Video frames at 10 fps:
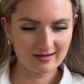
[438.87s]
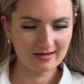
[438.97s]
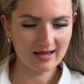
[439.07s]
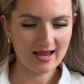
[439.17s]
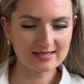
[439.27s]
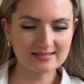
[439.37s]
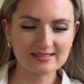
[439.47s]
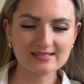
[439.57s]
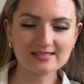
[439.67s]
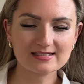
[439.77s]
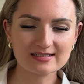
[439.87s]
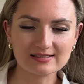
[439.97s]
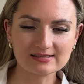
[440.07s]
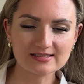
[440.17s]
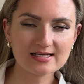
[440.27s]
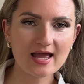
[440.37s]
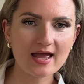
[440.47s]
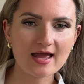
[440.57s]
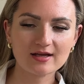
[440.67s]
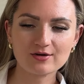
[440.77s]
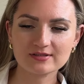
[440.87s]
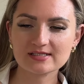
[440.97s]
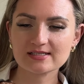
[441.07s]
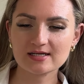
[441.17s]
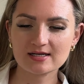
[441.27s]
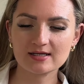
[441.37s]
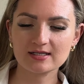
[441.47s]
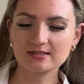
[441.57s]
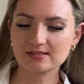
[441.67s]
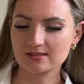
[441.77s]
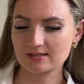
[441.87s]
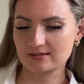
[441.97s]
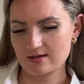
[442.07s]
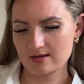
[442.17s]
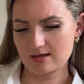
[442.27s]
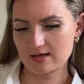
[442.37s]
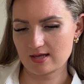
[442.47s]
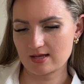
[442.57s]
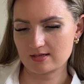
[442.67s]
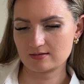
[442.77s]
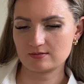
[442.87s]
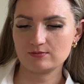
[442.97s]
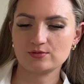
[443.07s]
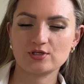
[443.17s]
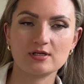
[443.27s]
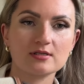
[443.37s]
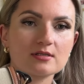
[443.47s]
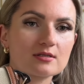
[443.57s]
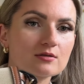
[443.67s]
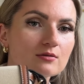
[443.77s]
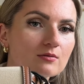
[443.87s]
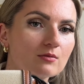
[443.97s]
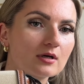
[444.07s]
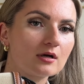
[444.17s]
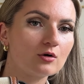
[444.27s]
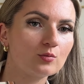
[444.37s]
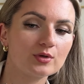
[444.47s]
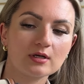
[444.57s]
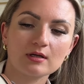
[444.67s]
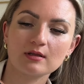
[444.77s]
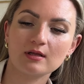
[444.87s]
It has this little tag on the side and you just want to open it